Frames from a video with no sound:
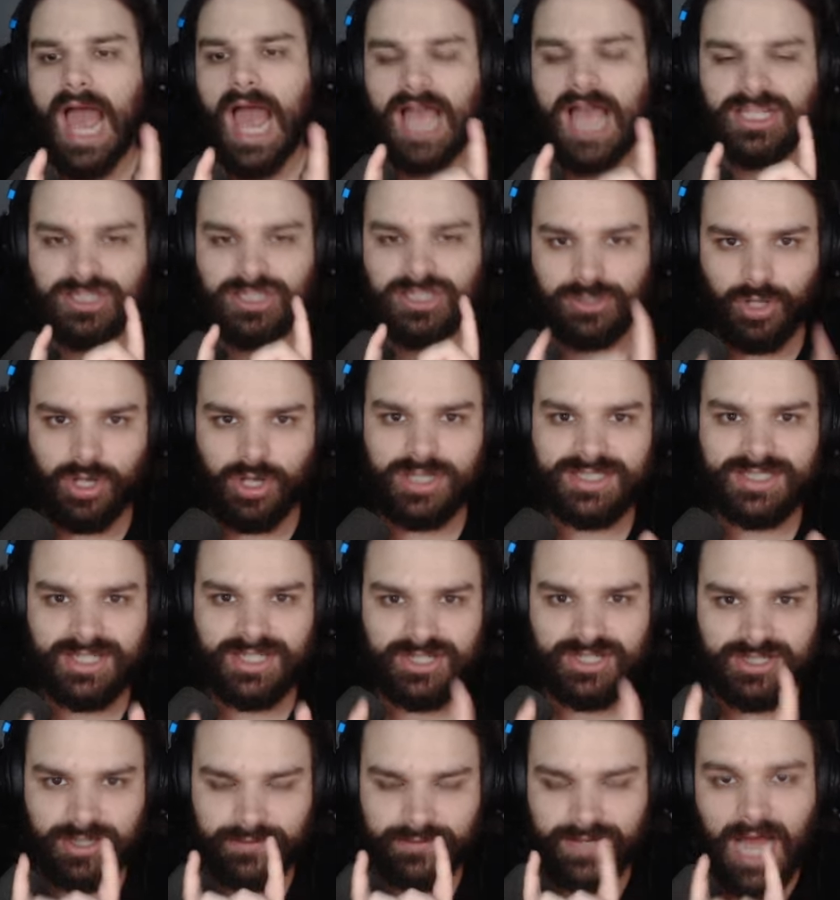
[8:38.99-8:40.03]
as long as
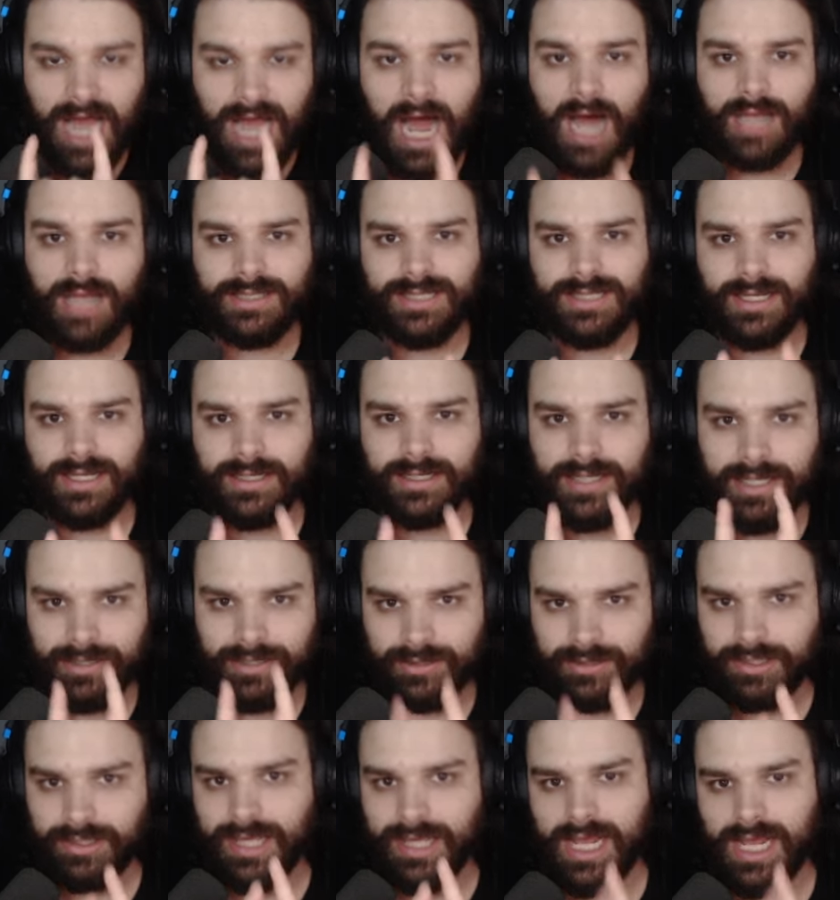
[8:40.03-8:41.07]
there's enough content
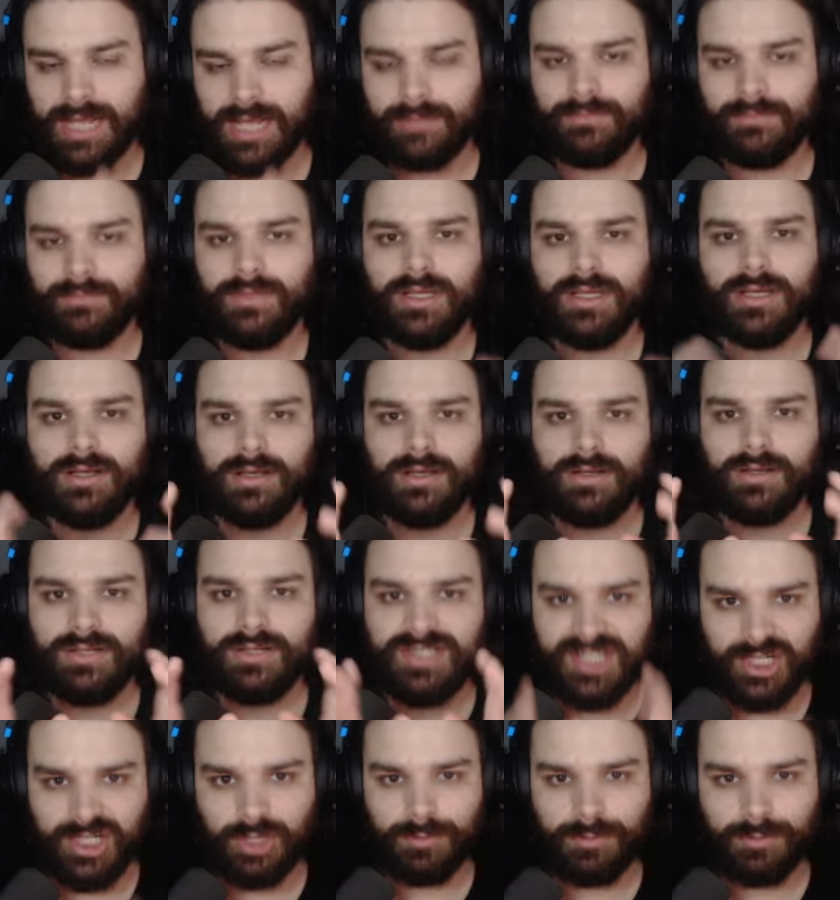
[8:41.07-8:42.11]
in the game
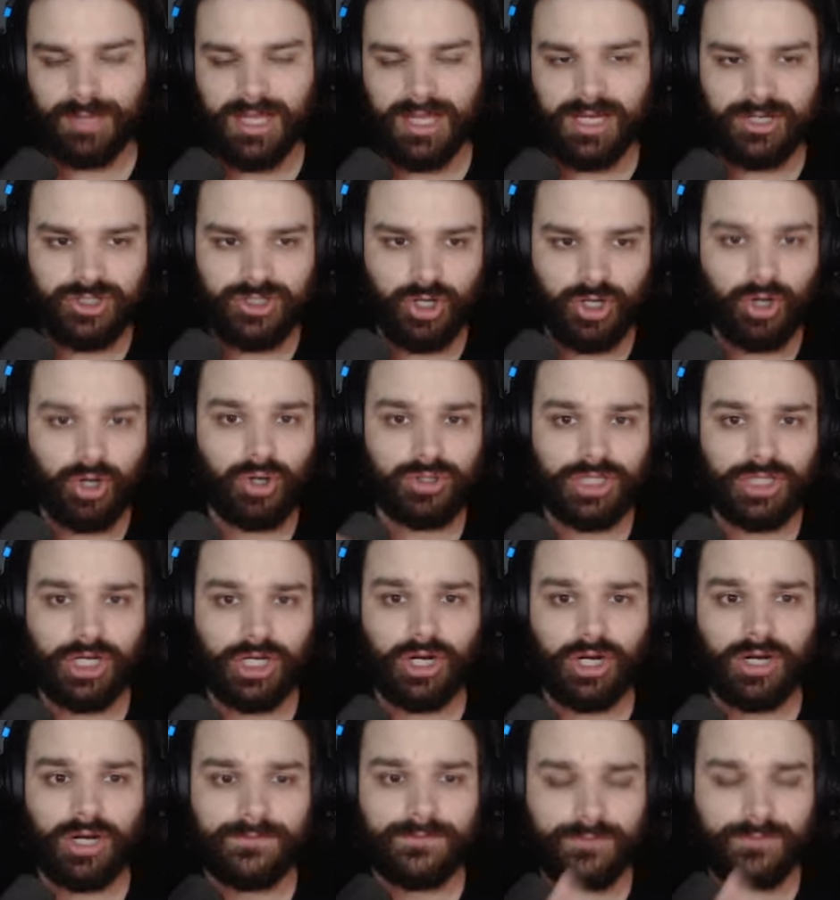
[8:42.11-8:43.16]
single player to hold it
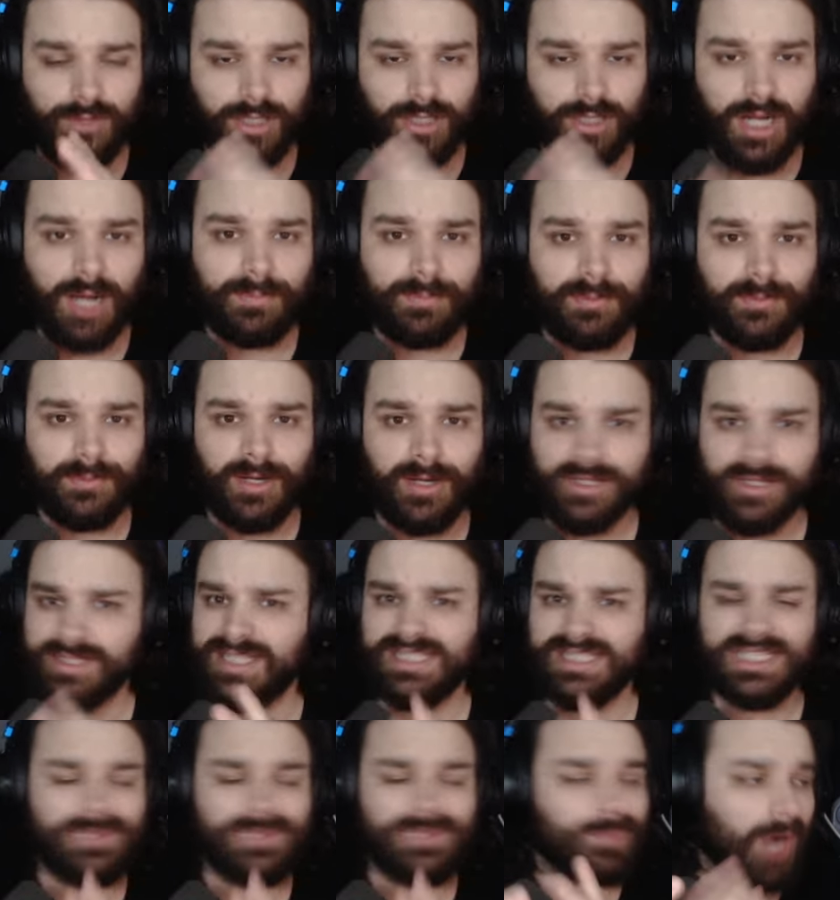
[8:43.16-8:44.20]
off for a couple months
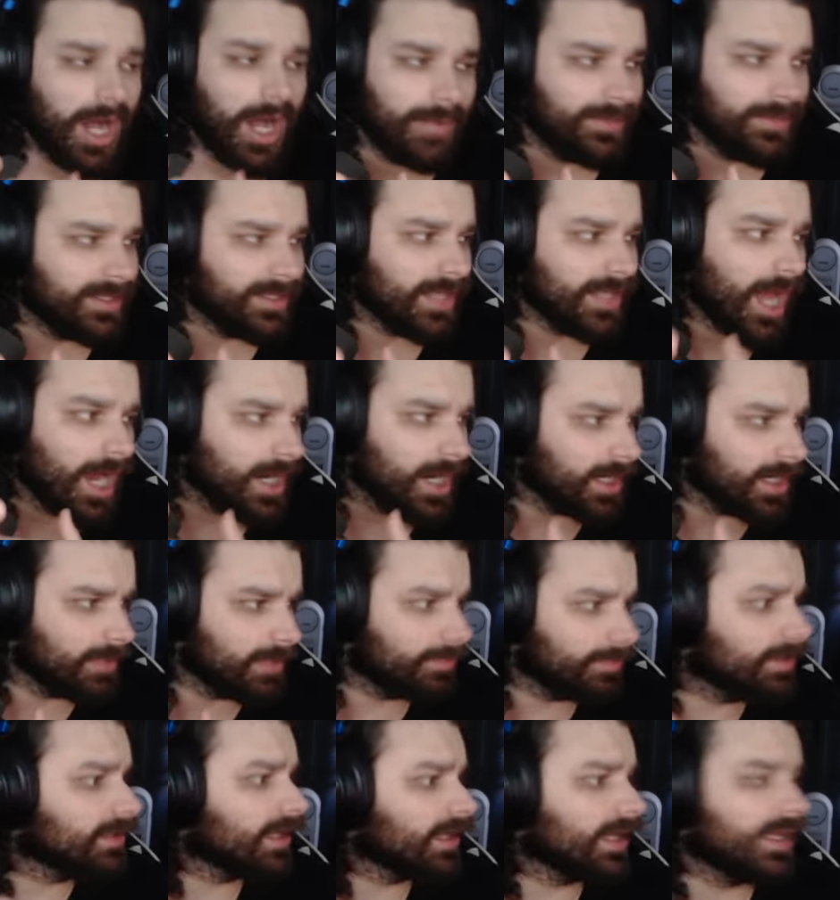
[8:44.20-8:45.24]
because it's probably not going to
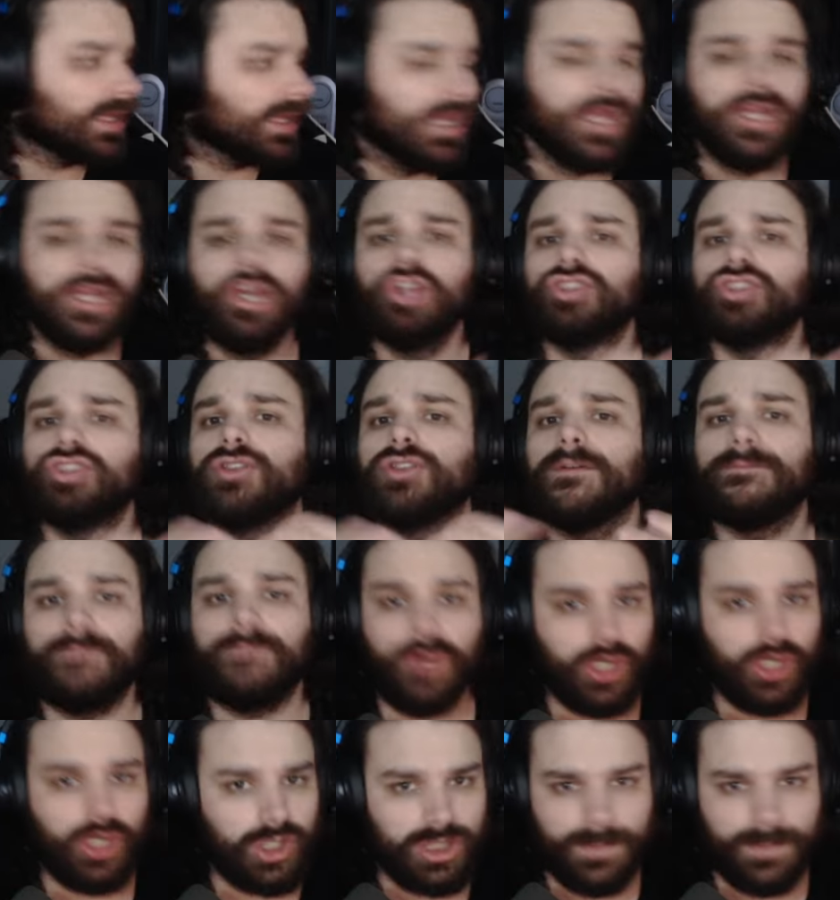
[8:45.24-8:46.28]
be like the
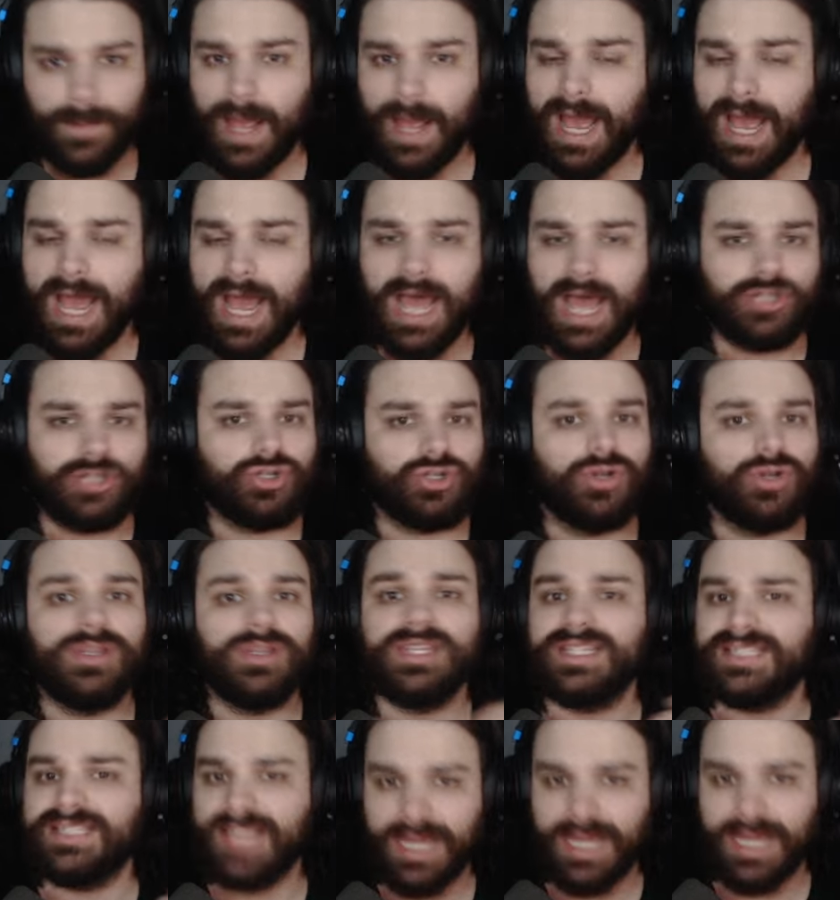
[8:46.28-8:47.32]
first patch or
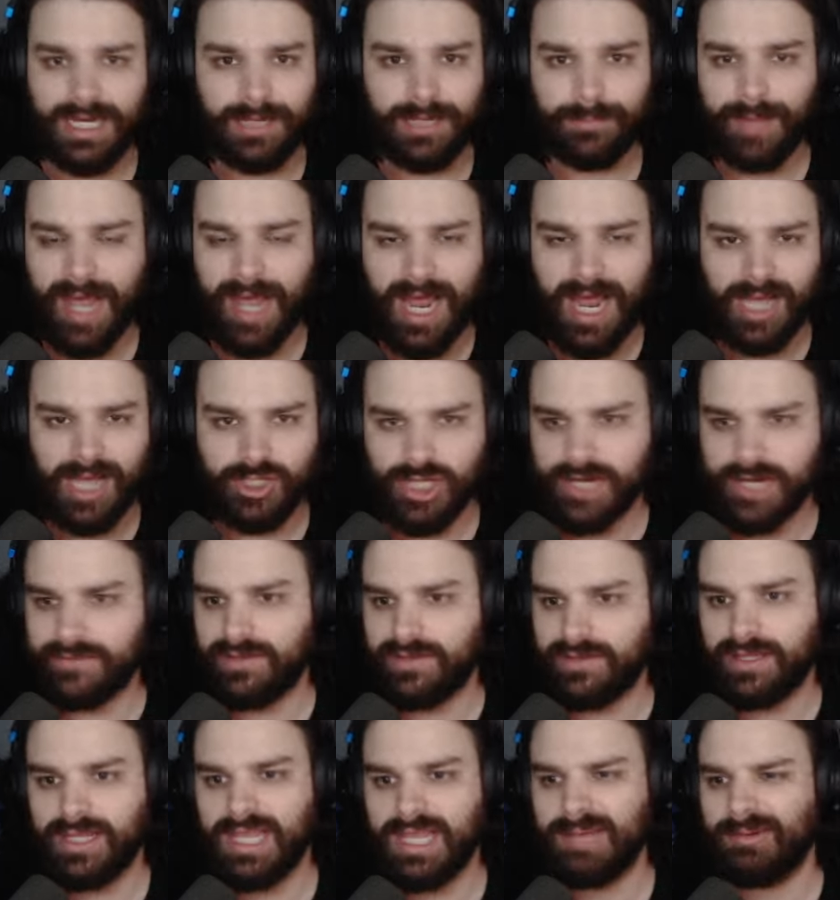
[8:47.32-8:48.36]
the second patch
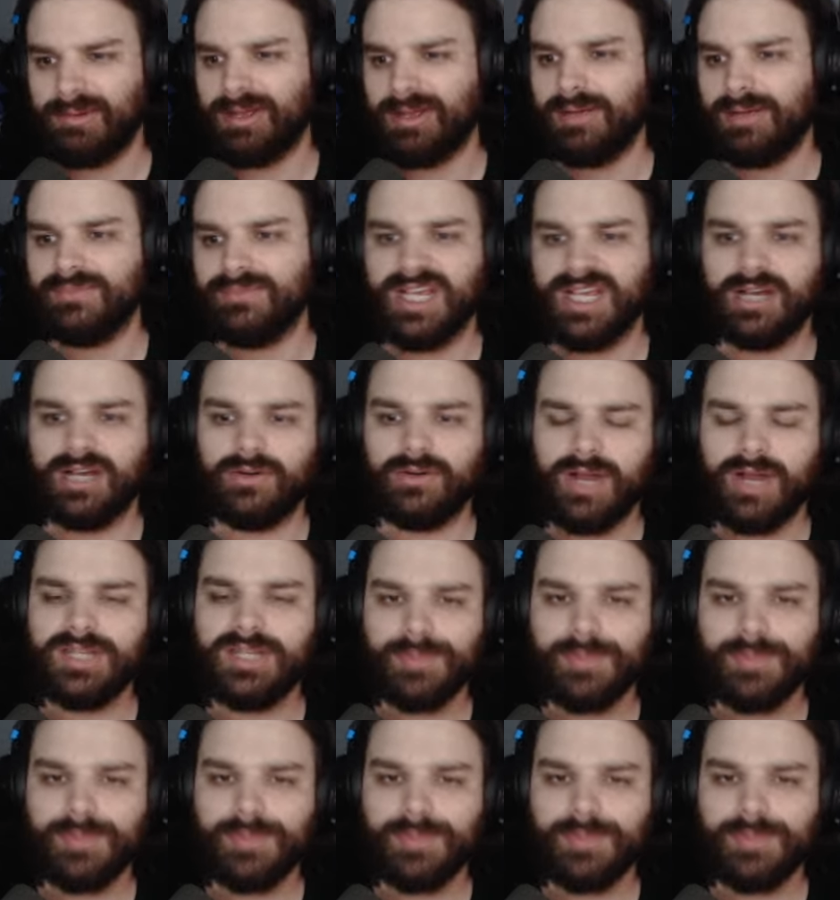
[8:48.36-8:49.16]
after the game comes out, right?